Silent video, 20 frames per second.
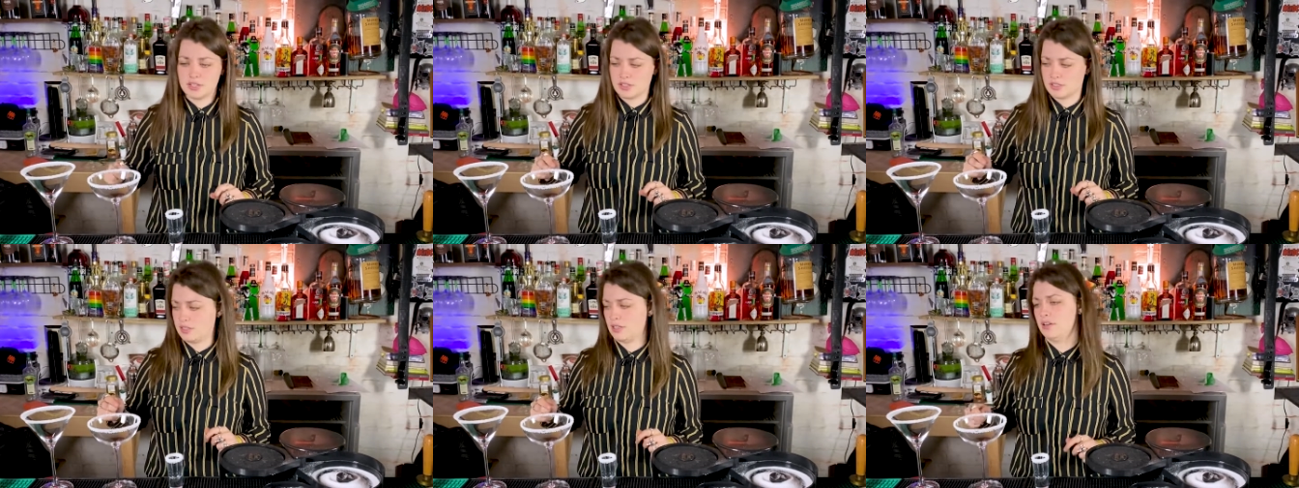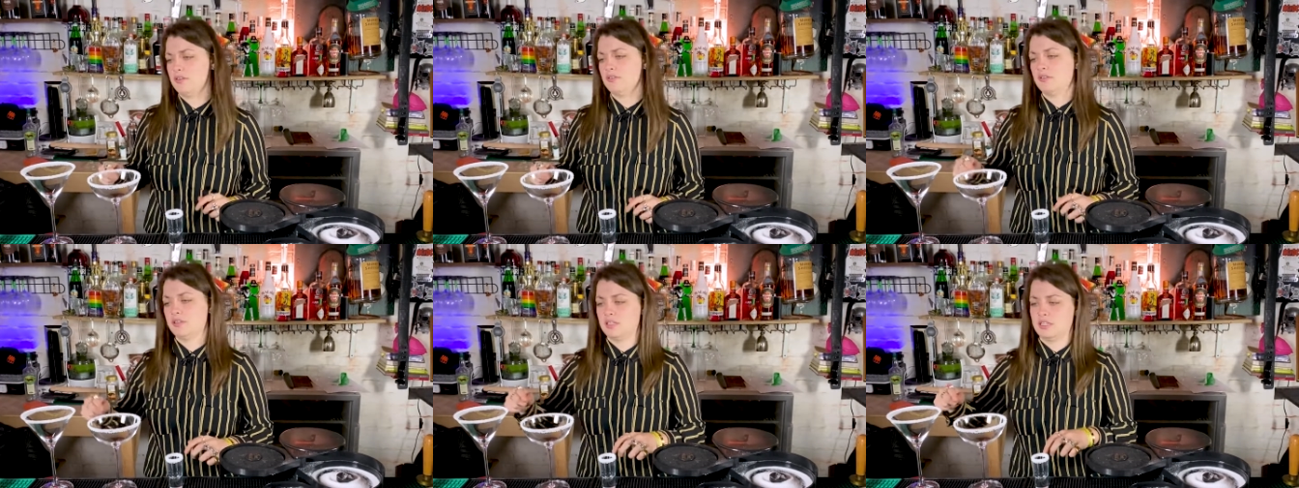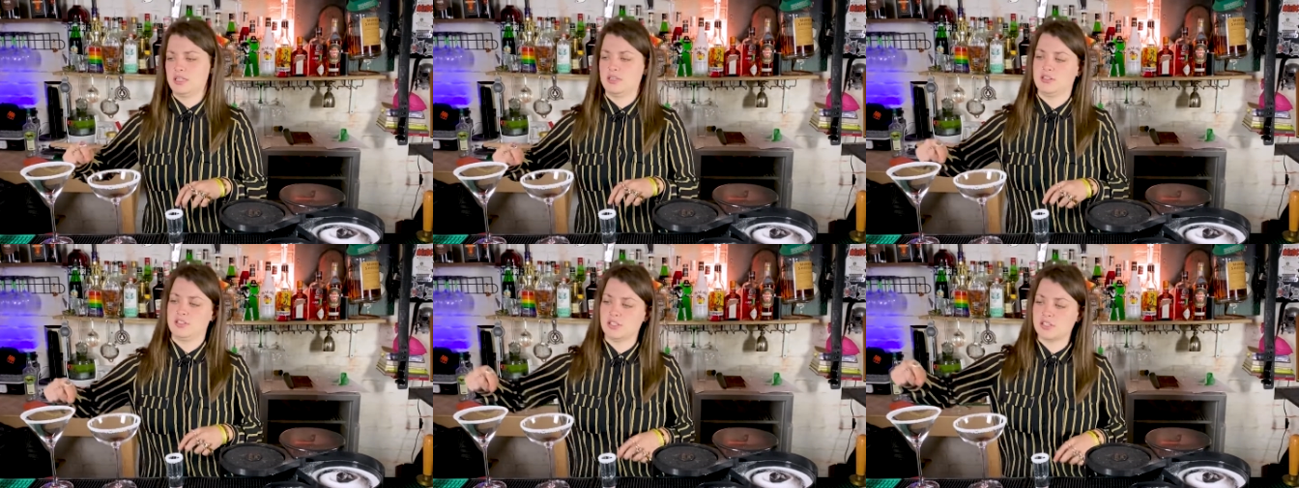So
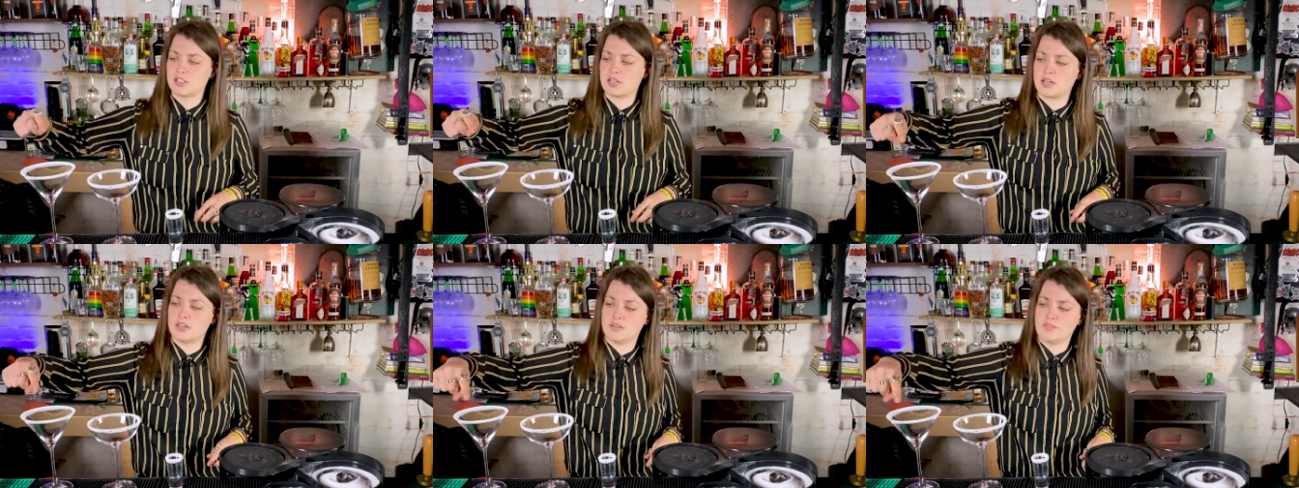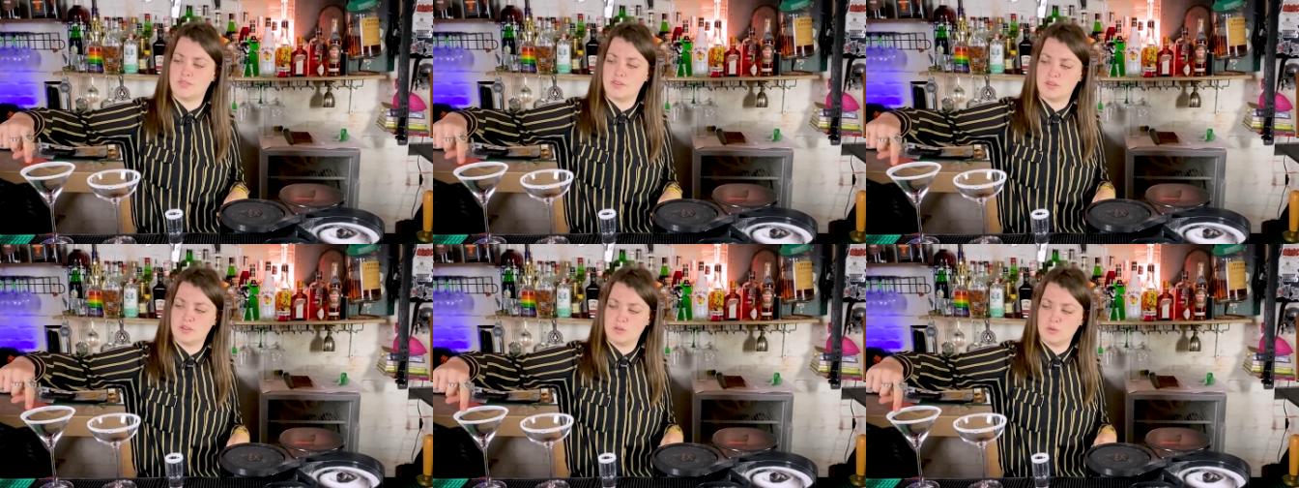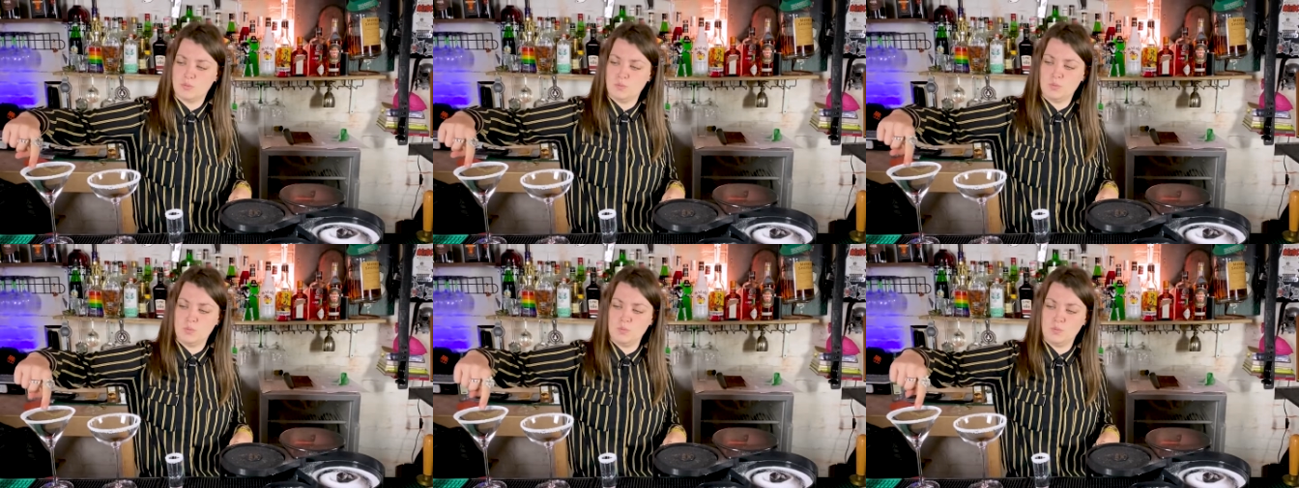they just kind of
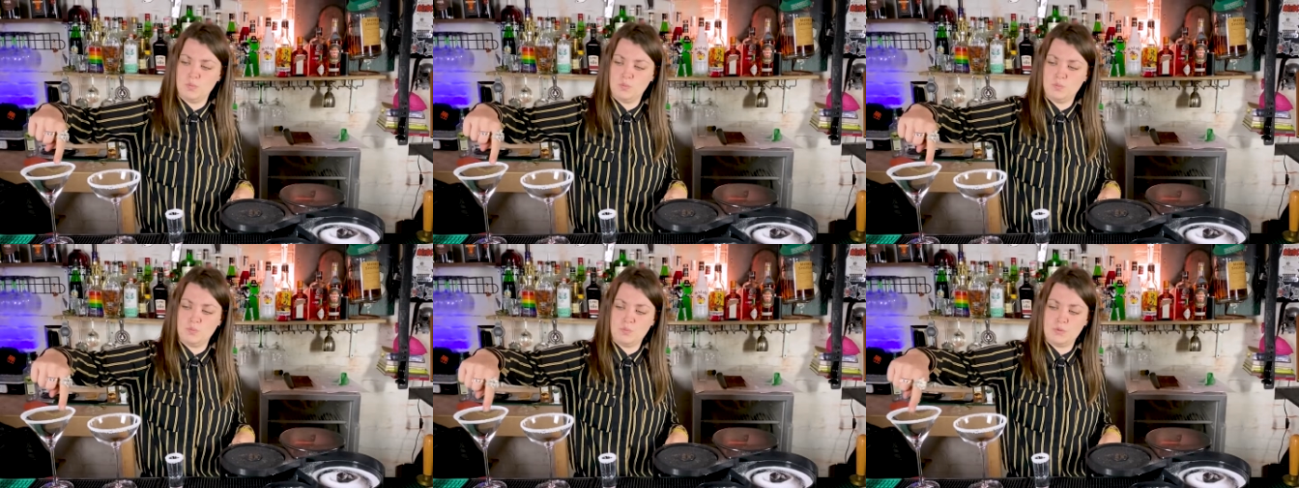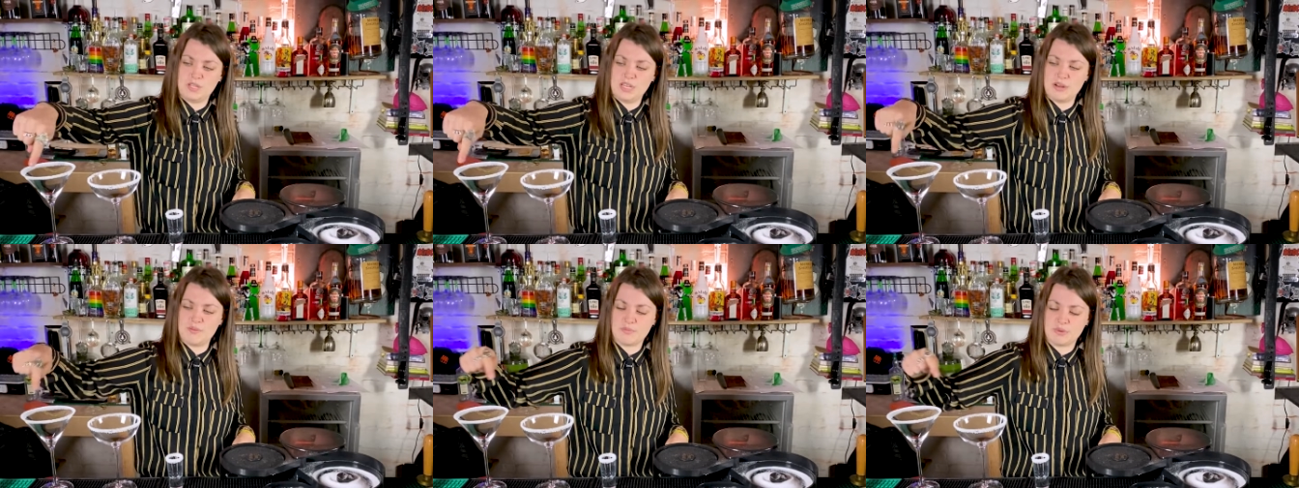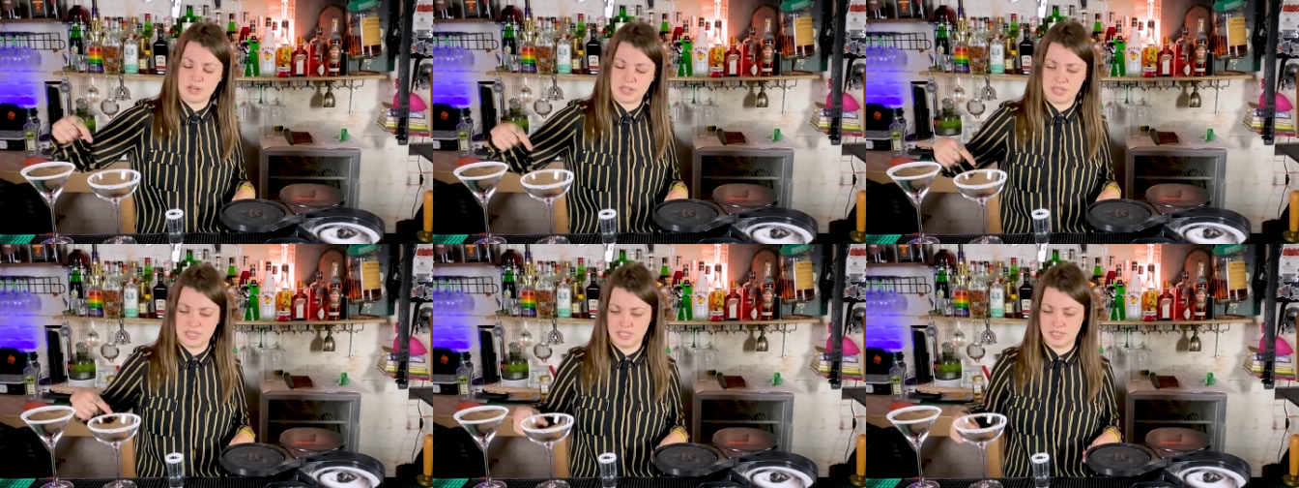get
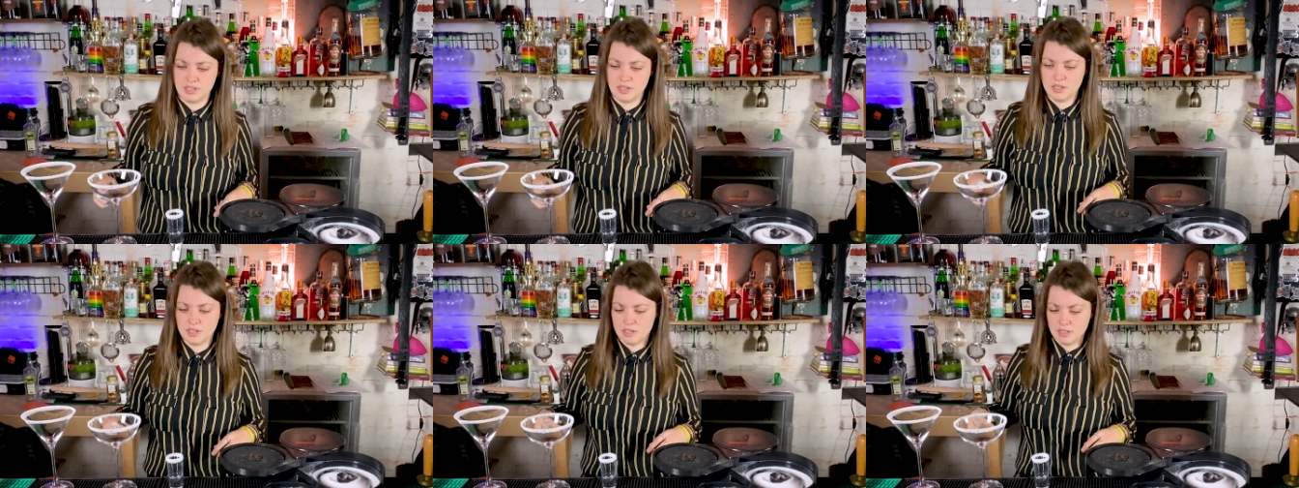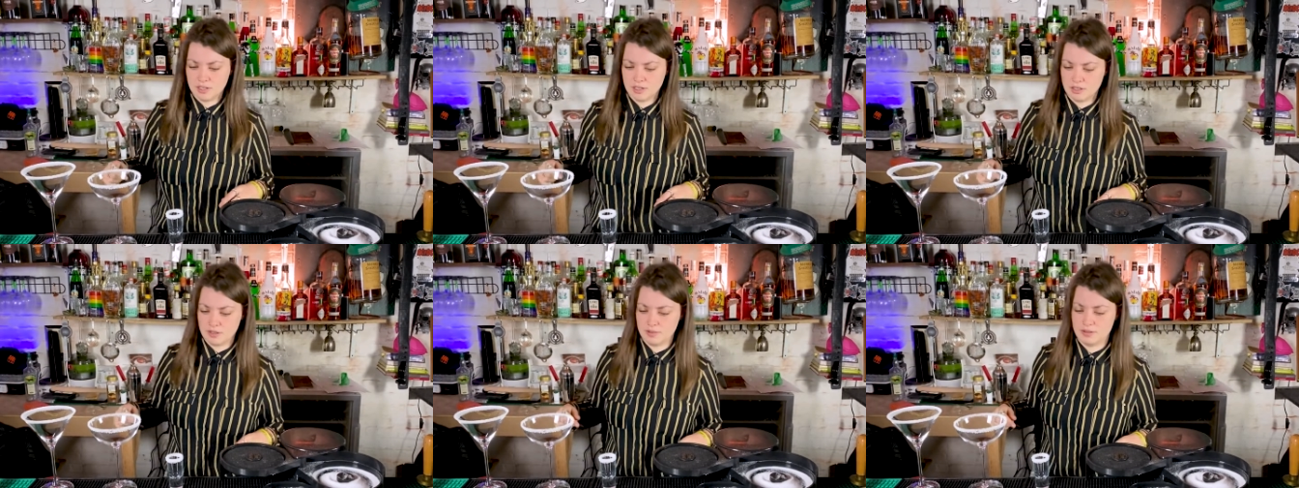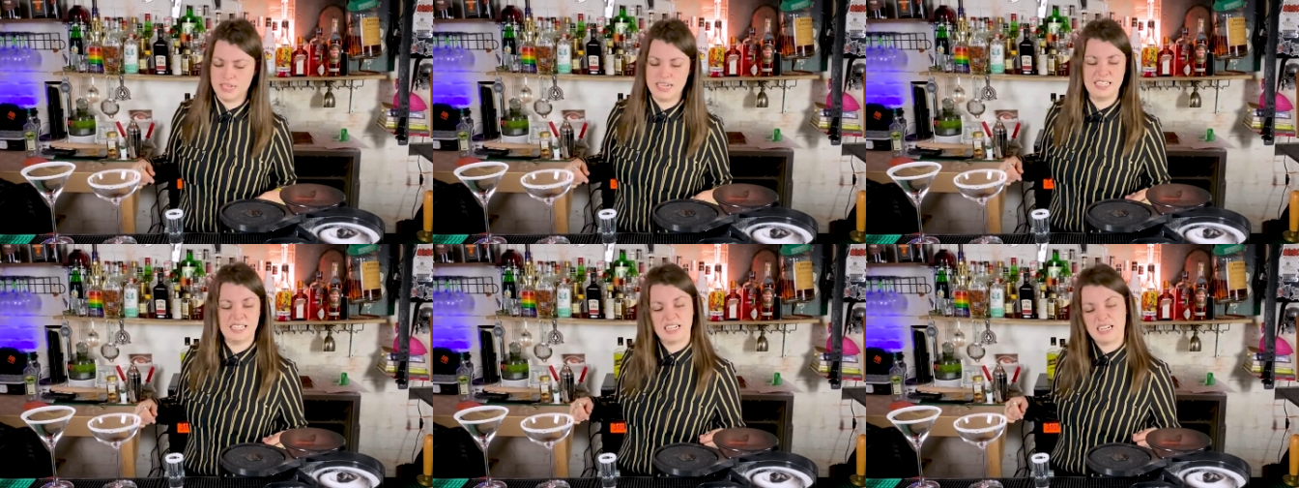rid of the
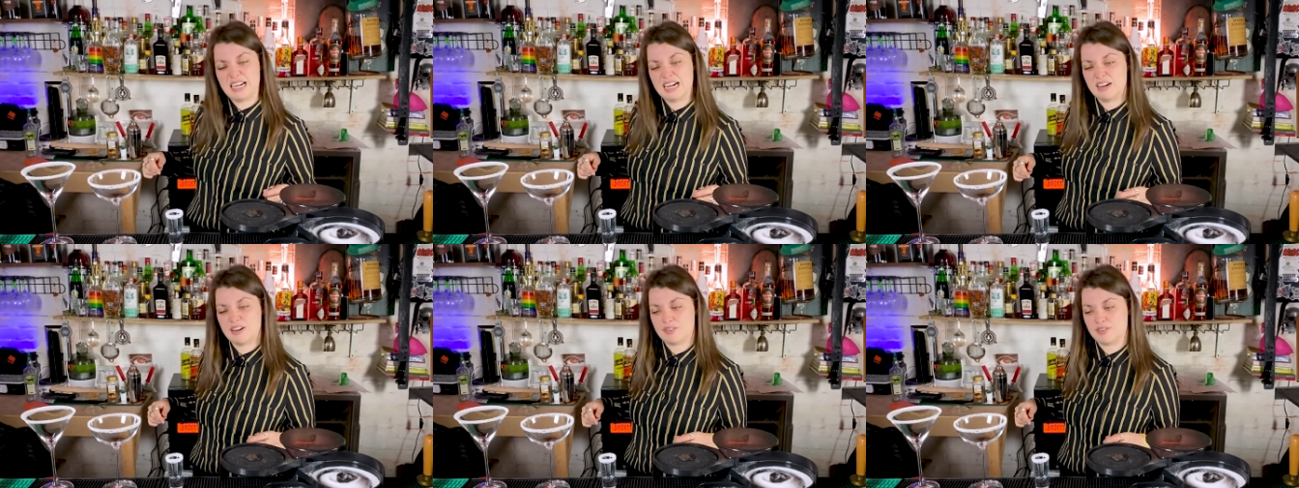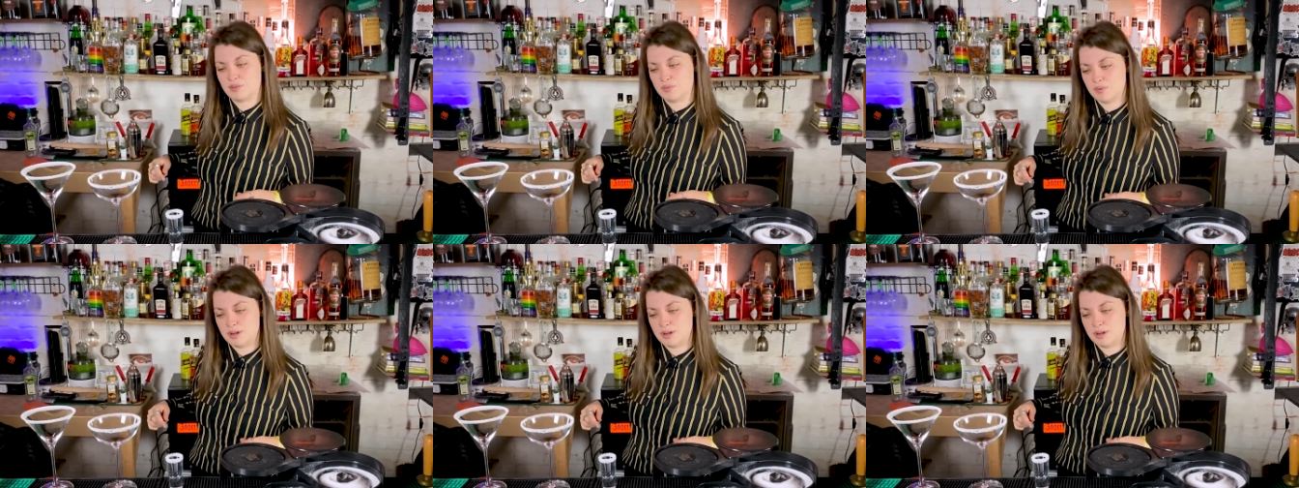inner layer of the